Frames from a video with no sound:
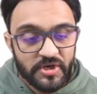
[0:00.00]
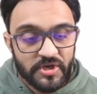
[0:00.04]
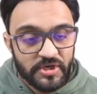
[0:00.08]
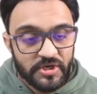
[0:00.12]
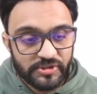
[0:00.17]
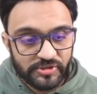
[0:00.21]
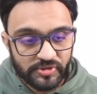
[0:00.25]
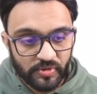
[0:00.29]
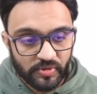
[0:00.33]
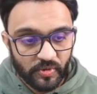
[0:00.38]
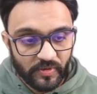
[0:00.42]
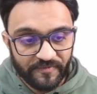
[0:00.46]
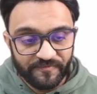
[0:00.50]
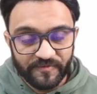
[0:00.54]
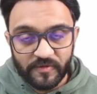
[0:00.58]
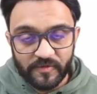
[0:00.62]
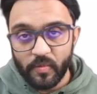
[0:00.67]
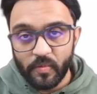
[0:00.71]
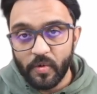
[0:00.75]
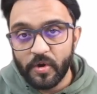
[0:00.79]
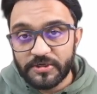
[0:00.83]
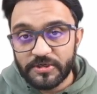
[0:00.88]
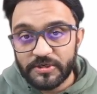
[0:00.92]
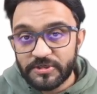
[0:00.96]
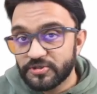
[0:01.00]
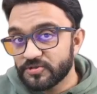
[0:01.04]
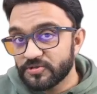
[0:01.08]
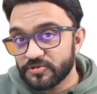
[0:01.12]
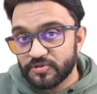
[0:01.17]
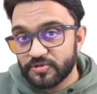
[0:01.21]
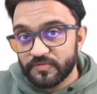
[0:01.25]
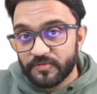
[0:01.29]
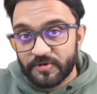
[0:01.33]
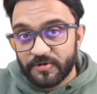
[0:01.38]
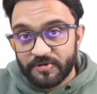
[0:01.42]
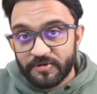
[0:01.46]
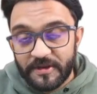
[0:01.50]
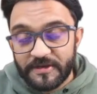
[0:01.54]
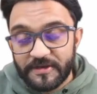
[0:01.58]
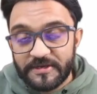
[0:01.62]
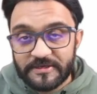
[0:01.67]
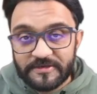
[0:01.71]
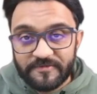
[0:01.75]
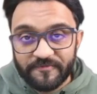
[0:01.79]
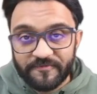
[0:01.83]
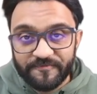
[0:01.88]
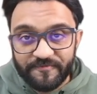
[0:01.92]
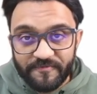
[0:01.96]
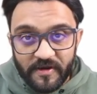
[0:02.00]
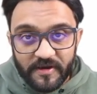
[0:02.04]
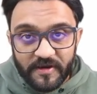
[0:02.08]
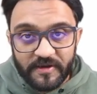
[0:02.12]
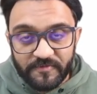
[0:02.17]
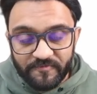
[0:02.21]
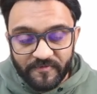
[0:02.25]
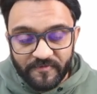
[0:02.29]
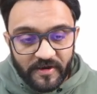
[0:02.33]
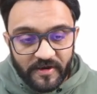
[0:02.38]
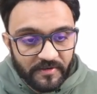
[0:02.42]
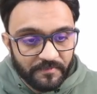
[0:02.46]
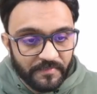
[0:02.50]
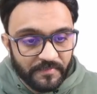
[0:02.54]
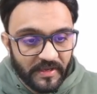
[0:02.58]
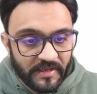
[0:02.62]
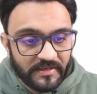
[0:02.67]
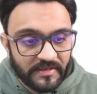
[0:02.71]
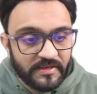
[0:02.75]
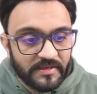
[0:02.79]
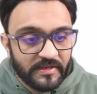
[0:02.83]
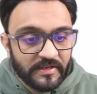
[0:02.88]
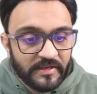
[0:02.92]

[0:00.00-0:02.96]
So if you wanted to create it very, very big,